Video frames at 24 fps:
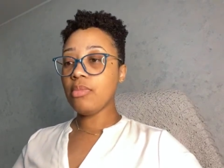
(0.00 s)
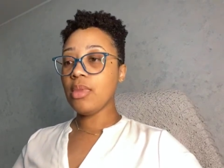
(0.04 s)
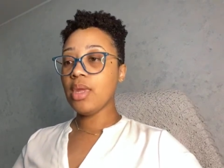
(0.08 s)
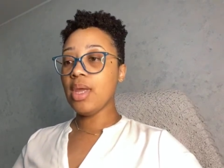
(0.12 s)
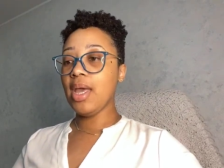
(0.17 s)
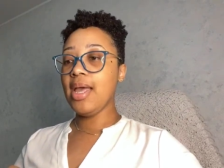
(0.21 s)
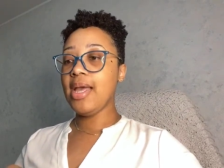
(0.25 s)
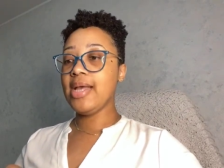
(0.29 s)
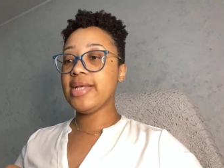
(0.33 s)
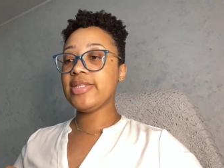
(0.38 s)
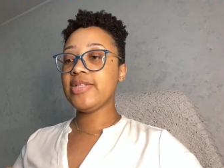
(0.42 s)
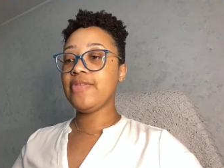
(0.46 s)

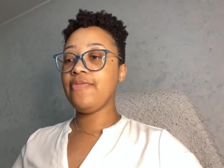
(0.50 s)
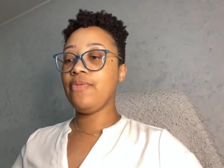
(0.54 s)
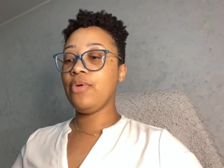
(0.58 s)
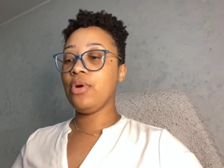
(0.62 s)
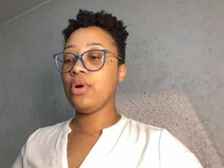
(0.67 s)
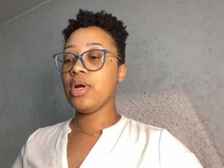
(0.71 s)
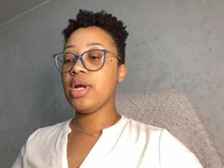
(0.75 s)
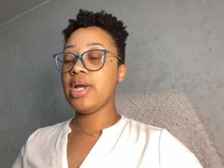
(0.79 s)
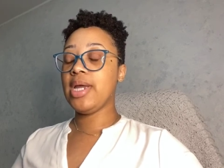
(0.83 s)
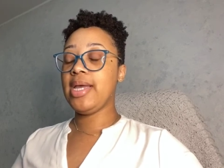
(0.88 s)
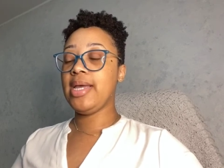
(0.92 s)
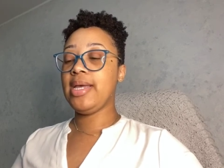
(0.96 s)
as
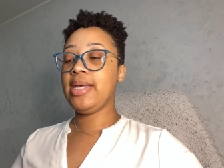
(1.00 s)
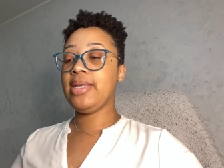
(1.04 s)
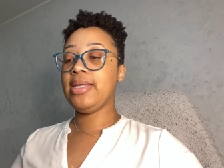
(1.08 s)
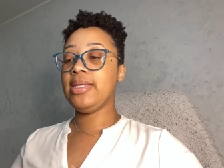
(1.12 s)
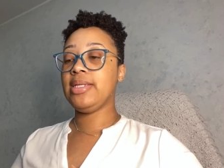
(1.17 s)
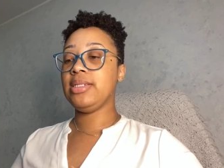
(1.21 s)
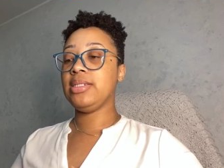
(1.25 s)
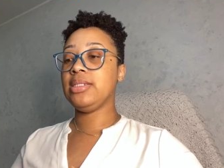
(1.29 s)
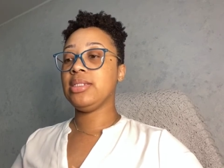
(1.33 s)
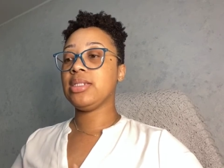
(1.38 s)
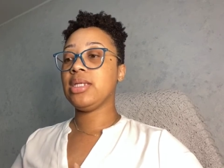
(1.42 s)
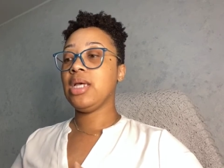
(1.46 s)
far
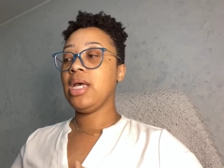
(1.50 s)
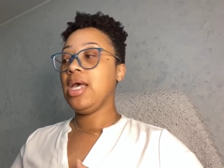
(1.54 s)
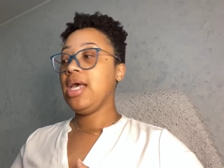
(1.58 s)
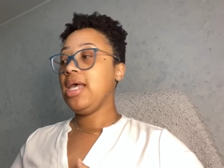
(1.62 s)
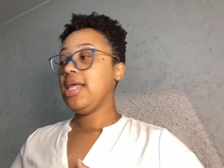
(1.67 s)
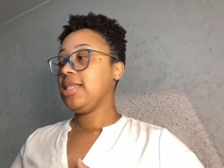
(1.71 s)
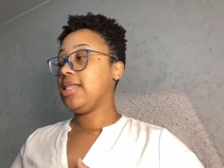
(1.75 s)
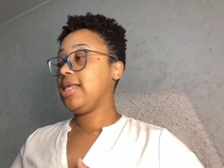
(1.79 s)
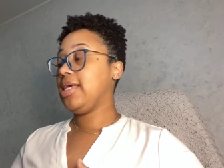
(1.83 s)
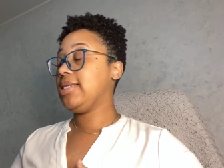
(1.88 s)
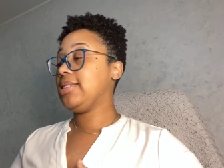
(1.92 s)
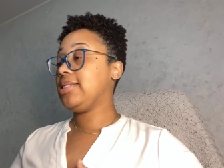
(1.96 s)
as
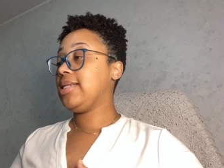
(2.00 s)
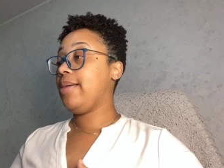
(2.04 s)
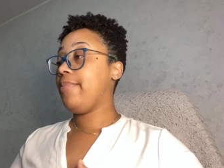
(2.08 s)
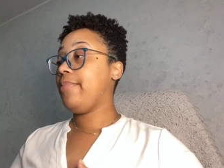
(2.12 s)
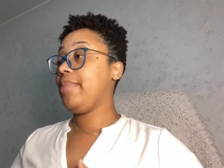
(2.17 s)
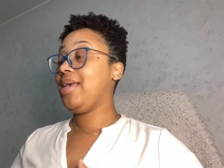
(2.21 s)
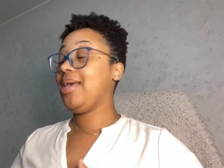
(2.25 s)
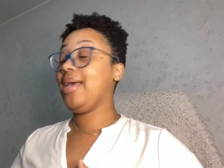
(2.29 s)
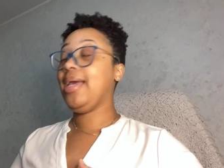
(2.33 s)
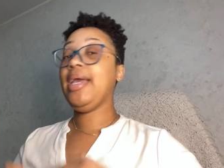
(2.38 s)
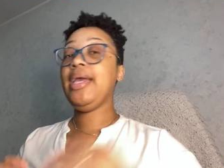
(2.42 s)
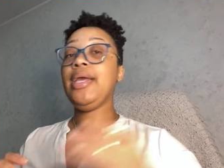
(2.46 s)
things that
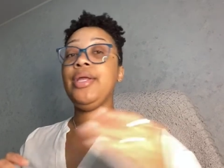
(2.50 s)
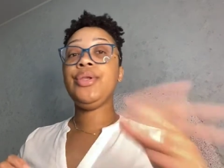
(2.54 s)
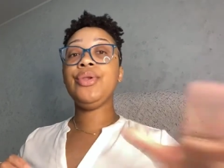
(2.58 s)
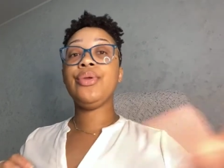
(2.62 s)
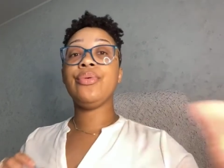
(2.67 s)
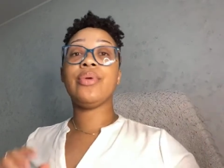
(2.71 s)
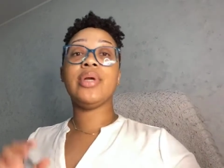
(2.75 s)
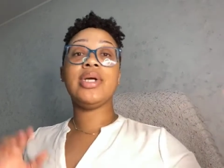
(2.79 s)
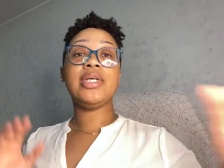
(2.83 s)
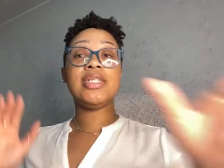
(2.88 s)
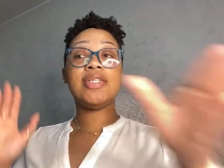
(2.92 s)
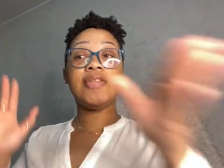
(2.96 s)
may
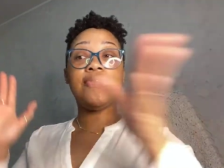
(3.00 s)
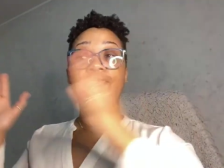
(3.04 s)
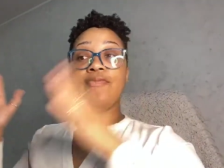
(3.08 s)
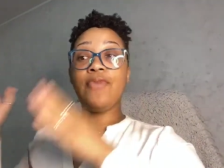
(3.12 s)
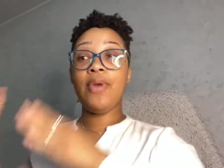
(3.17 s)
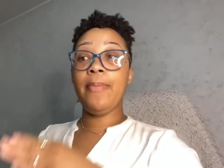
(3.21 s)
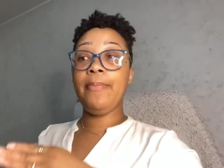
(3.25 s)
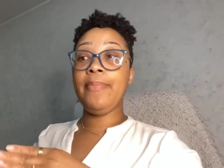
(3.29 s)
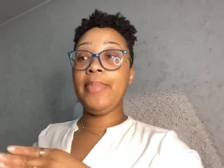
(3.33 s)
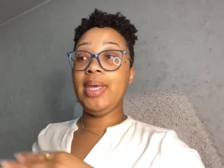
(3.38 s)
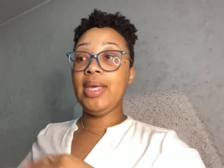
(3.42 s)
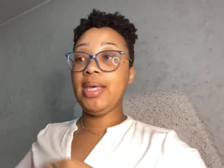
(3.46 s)
hinder us
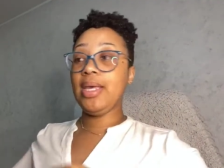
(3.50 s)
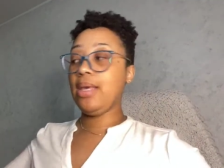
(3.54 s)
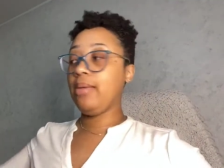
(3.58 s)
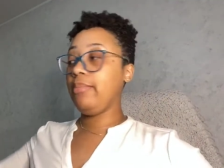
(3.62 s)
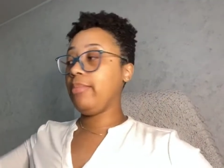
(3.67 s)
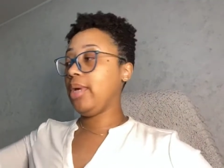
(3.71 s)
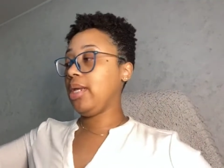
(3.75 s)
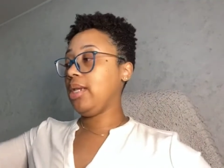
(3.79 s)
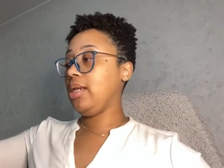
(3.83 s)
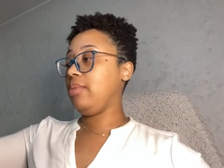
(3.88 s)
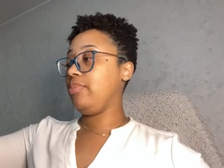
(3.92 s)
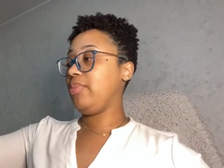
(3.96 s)
from making
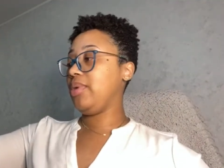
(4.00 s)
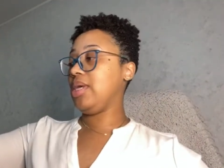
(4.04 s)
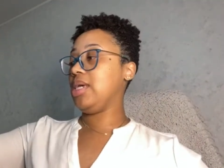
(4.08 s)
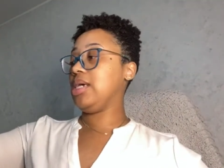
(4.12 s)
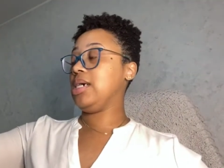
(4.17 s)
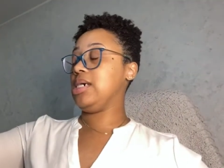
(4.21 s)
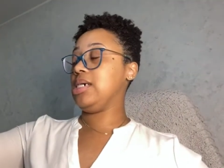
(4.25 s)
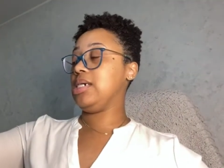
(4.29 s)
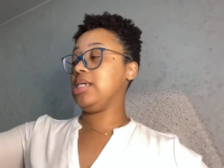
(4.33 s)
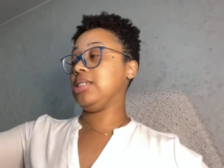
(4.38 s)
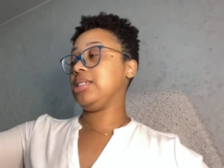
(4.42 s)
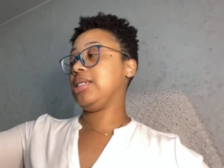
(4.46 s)
money
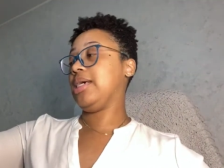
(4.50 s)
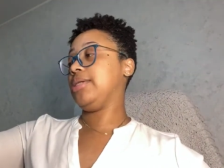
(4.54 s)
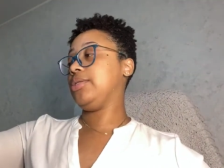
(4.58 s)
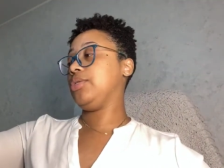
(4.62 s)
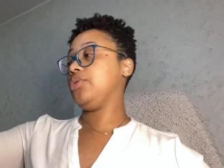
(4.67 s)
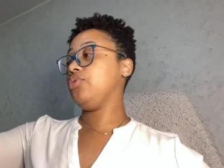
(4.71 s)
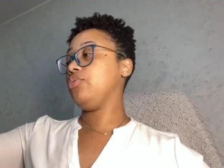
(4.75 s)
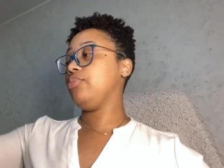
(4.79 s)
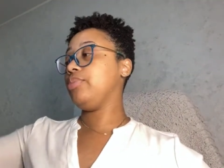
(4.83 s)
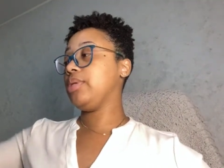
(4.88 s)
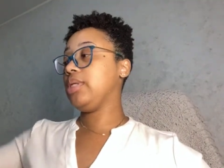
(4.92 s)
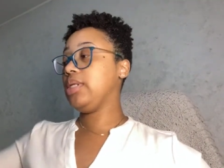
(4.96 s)
because I
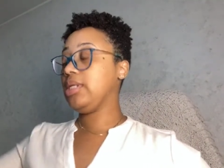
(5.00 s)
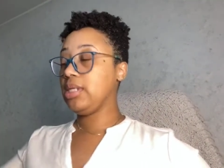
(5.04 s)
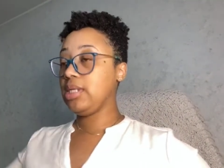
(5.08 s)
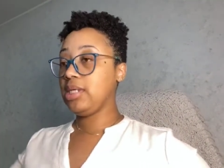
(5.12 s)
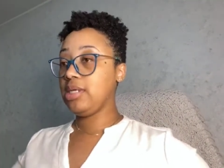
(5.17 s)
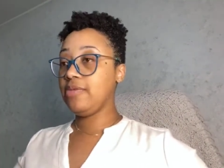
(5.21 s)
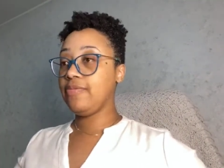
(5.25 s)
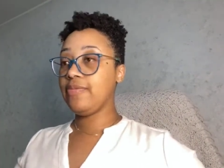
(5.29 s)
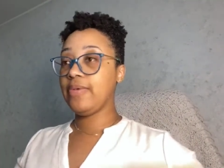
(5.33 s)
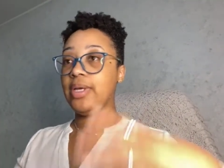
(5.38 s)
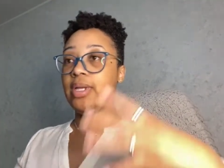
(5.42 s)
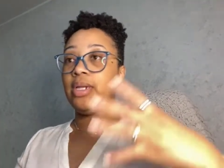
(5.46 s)
do
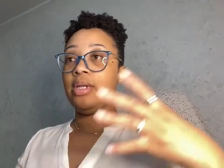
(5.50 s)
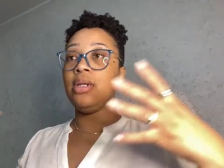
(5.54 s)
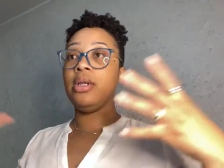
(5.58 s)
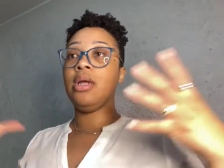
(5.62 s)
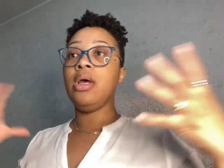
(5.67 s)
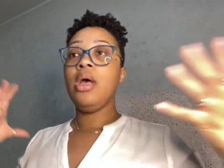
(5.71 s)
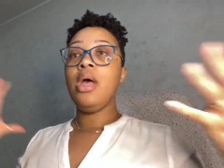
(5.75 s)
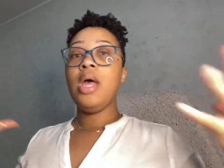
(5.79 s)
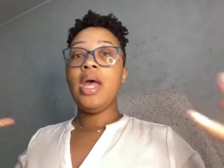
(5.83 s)
believe and